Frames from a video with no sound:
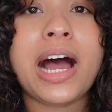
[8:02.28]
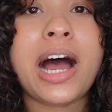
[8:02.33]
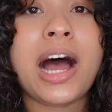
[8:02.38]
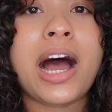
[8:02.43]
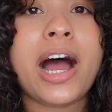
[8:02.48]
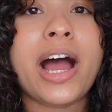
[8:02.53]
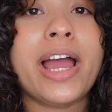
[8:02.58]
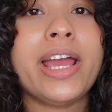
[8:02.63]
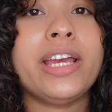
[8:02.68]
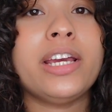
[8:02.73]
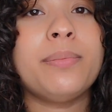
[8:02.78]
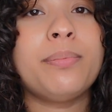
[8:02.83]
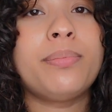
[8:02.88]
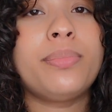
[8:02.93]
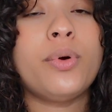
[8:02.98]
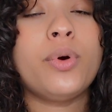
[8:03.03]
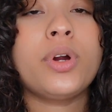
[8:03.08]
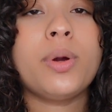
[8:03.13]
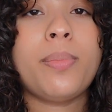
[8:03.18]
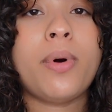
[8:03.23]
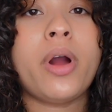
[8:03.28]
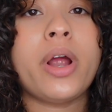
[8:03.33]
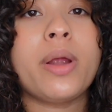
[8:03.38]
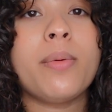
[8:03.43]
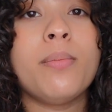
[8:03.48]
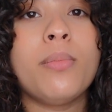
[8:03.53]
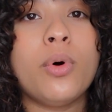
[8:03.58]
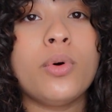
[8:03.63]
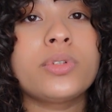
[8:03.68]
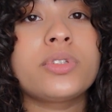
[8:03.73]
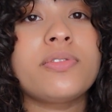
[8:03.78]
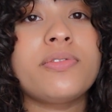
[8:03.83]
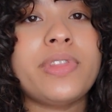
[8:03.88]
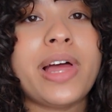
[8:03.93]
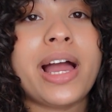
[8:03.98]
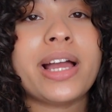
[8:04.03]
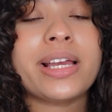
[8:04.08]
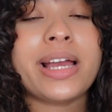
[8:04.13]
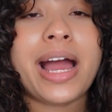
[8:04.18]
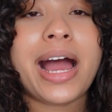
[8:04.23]
I broke apart most of
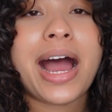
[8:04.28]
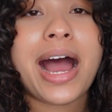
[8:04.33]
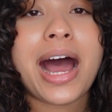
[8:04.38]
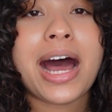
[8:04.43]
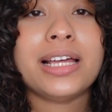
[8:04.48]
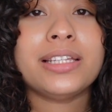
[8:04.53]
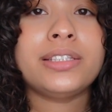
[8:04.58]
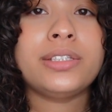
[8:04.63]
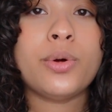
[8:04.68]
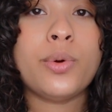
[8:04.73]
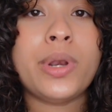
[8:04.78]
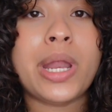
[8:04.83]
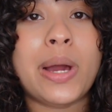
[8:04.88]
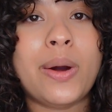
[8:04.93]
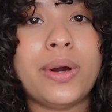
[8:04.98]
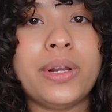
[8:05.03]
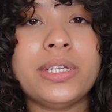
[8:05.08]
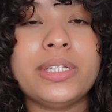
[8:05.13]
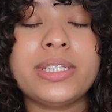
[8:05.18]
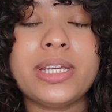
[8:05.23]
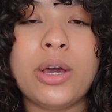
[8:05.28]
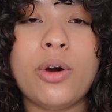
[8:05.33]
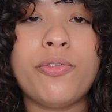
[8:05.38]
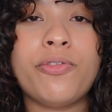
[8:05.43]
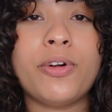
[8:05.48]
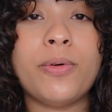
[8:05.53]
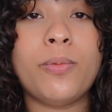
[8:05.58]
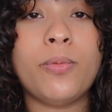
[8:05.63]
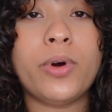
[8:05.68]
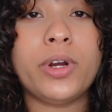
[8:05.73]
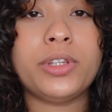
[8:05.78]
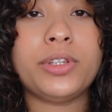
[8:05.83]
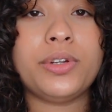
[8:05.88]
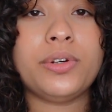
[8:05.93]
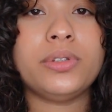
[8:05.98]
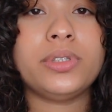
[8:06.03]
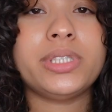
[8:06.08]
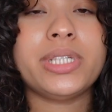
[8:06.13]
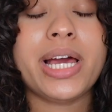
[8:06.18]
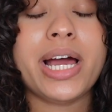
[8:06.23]
that cast. So now on a scale from 1
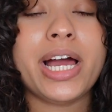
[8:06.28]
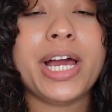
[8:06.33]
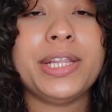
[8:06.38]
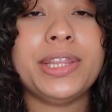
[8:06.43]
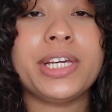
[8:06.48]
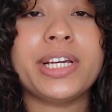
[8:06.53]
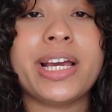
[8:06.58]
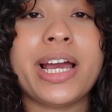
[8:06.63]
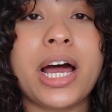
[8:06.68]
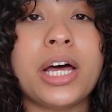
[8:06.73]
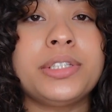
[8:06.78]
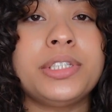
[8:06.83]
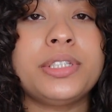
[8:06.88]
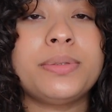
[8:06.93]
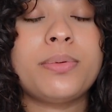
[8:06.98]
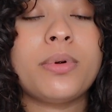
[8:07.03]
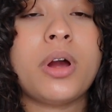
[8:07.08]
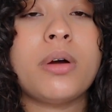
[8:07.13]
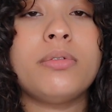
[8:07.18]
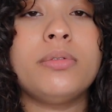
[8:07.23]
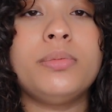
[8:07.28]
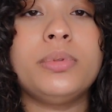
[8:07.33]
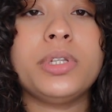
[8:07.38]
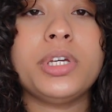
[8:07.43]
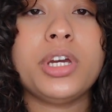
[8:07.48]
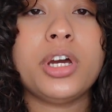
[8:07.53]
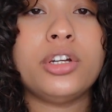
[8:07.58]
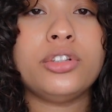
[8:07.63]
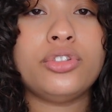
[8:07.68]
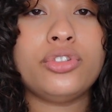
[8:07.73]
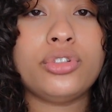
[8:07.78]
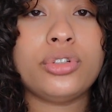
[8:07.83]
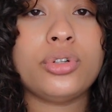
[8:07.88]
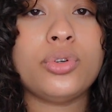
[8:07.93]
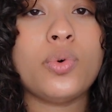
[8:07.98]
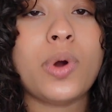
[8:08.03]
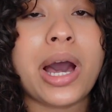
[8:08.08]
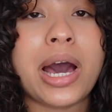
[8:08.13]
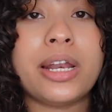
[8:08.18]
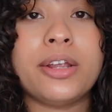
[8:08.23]
through 10, the cast is probably a
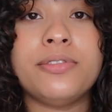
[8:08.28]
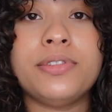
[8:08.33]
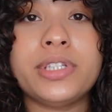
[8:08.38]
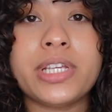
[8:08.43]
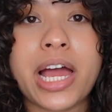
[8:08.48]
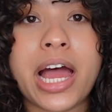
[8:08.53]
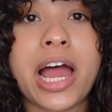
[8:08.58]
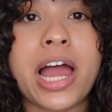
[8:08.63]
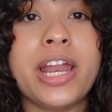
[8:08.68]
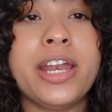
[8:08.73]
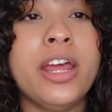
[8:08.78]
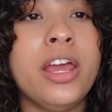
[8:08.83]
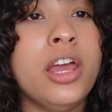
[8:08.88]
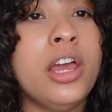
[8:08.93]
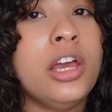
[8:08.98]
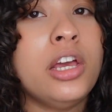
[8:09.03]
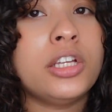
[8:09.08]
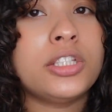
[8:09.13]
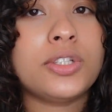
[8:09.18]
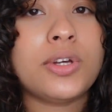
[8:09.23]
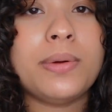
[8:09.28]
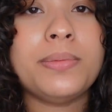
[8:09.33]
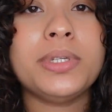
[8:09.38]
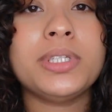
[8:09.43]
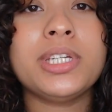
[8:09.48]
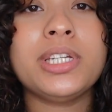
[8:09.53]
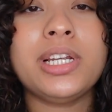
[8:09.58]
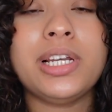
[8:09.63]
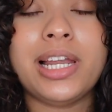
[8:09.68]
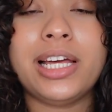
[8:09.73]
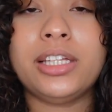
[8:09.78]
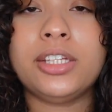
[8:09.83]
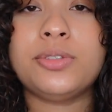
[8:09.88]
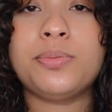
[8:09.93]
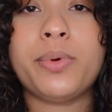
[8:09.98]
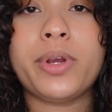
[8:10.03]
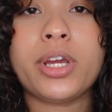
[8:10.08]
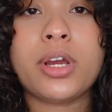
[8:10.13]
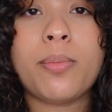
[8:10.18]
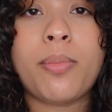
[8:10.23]
2 out of 10. So I'm just gonna let
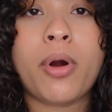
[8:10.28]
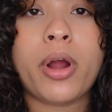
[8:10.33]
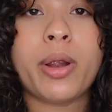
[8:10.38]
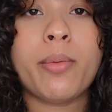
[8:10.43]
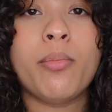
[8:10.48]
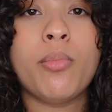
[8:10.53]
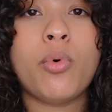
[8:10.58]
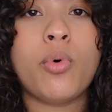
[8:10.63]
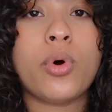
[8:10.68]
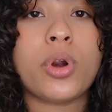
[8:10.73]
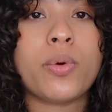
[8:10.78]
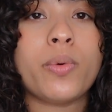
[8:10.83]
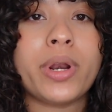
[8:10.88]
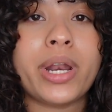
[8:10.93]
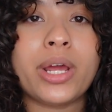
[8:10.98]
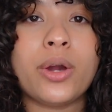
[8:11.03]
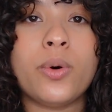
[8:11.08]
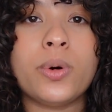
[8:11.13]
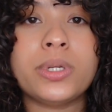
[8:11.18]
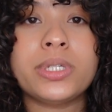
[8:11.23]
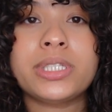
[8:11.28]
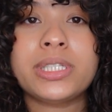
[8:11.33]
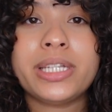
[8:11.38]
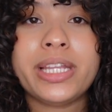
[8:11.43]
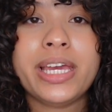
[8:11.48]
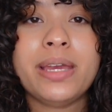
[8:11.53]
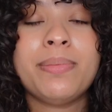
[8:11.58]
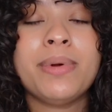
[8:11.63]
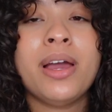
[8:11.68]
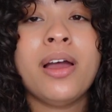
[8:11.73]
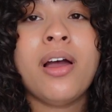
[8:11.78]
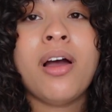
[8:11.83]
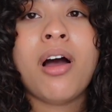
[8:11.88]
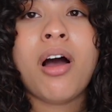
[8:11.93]
this break apart more when I go to sleep.